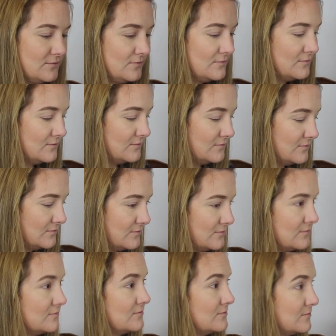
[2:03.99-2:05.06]

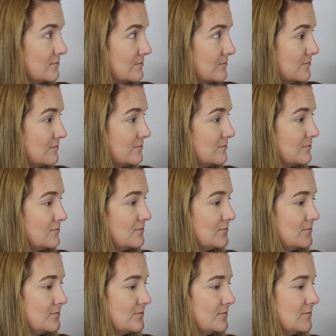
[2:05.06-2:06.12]

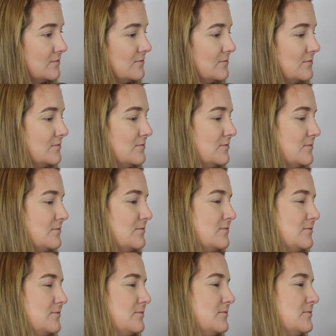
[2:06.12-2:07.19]

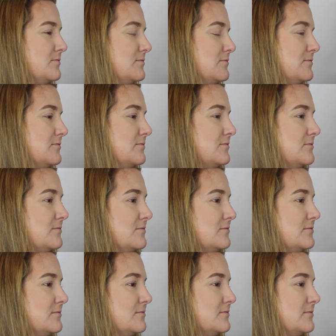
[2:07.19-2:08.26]
(not speaking)